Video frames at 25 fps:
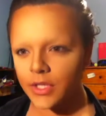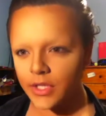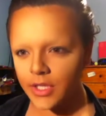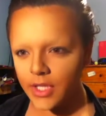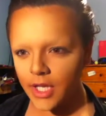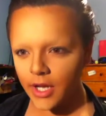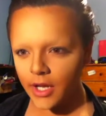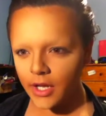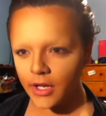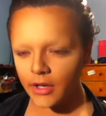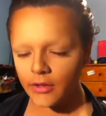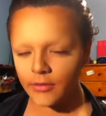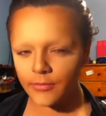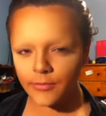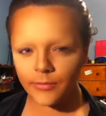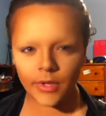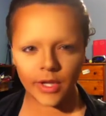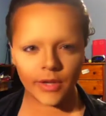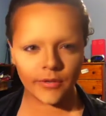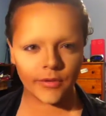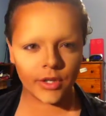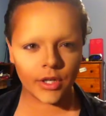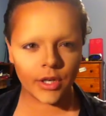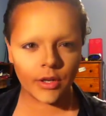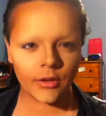done,
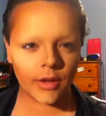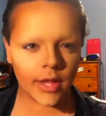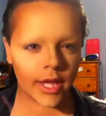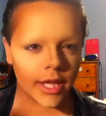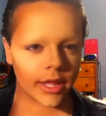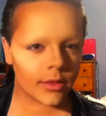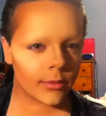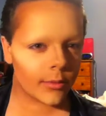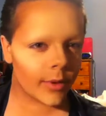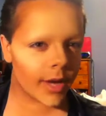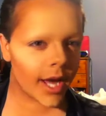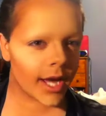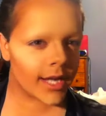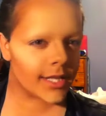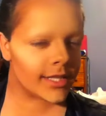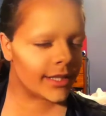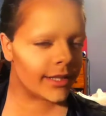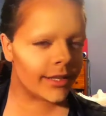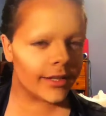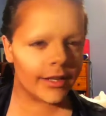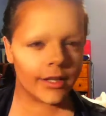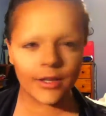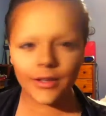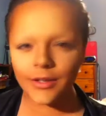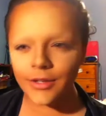if you don't like the way I did
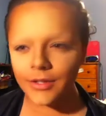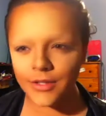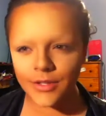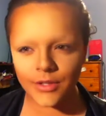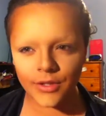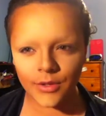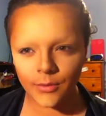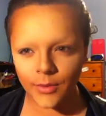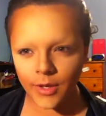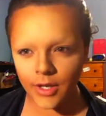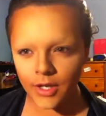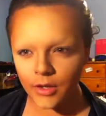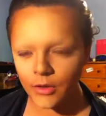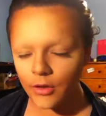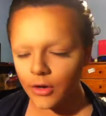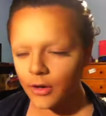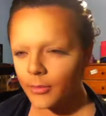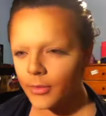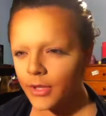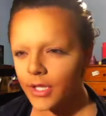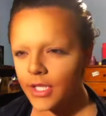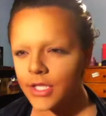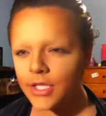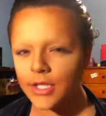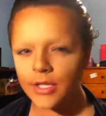it, you can do the way you
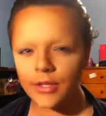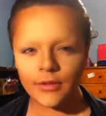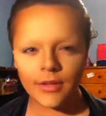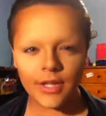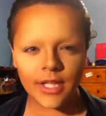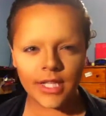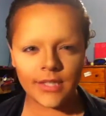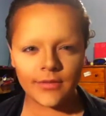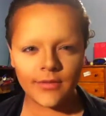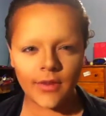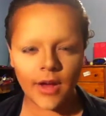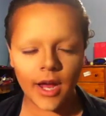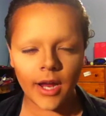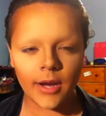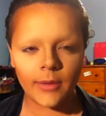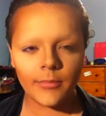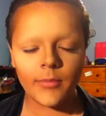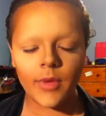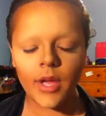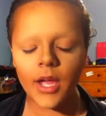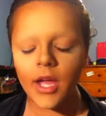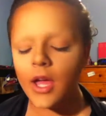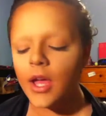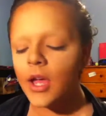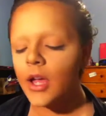normally do, that's fine.
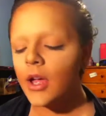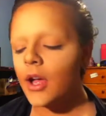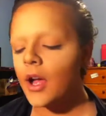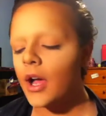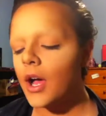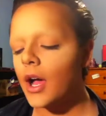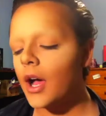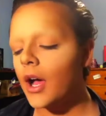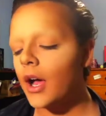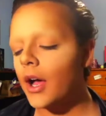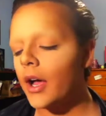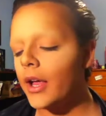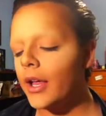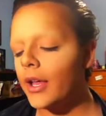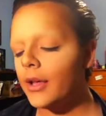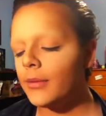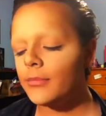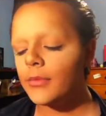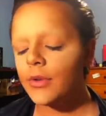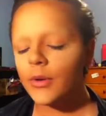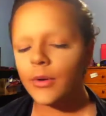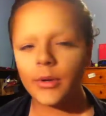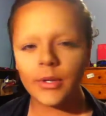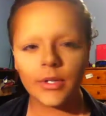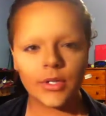I
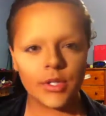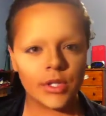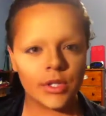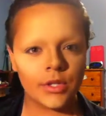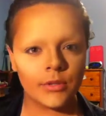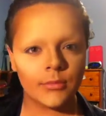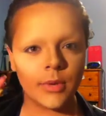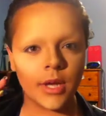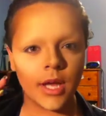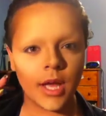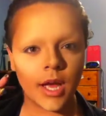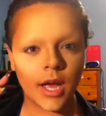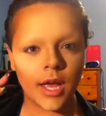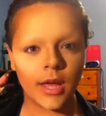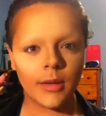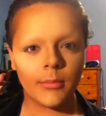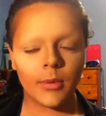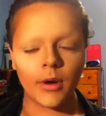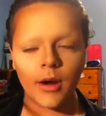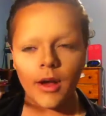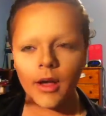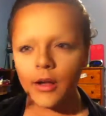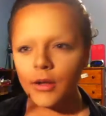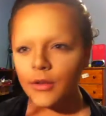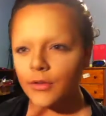am going to do my
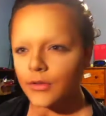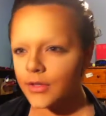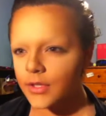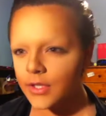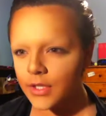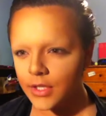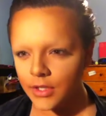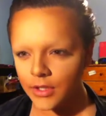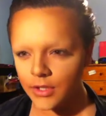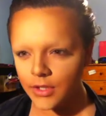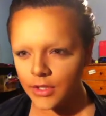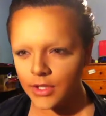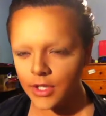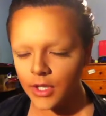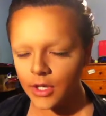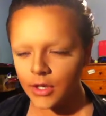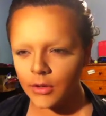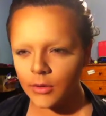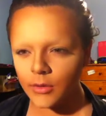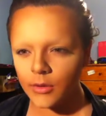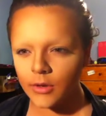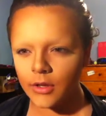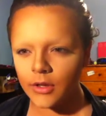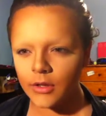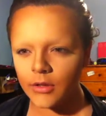eyebrows.
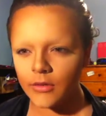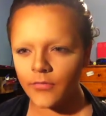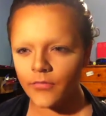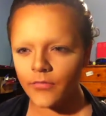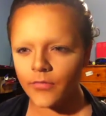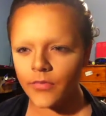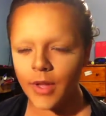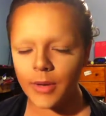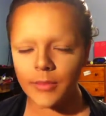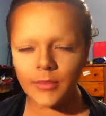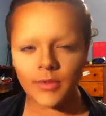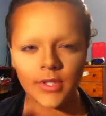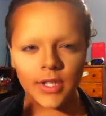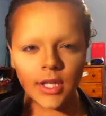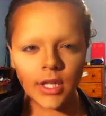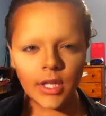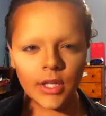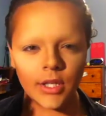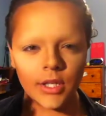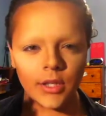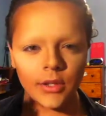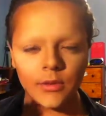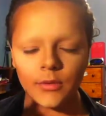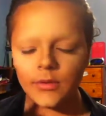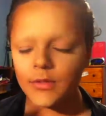So, I'm just going to
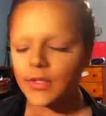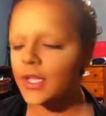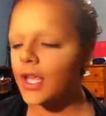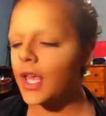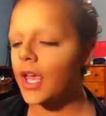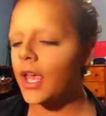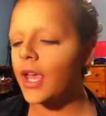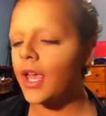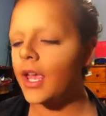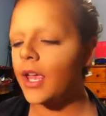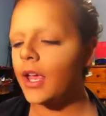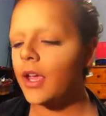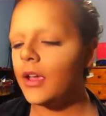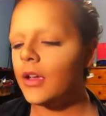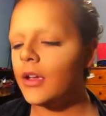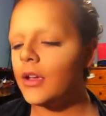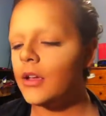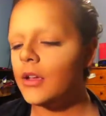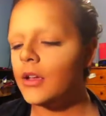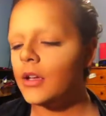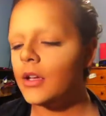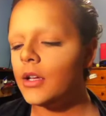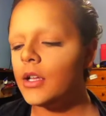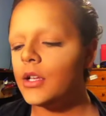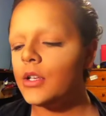use a
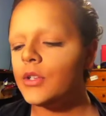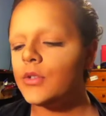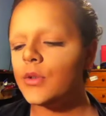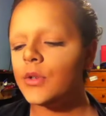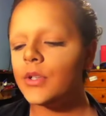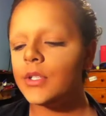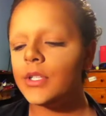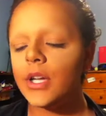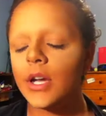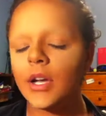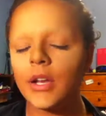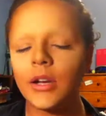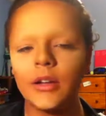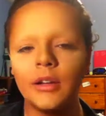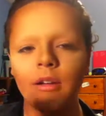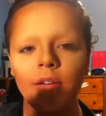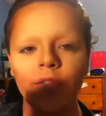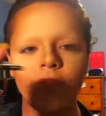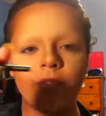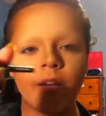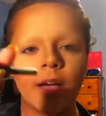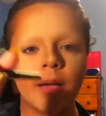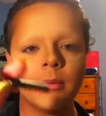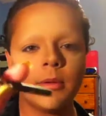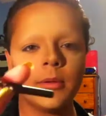Jordana
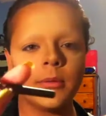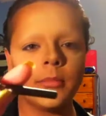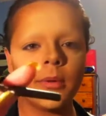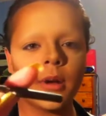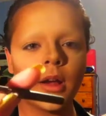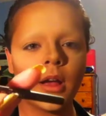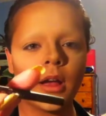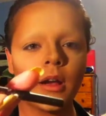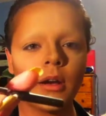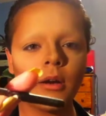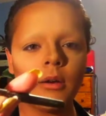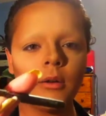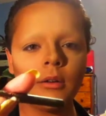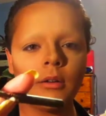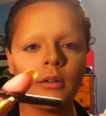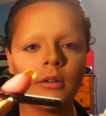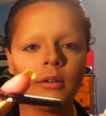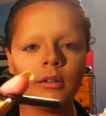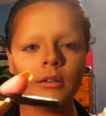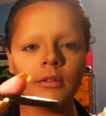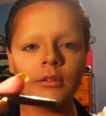Fabibrow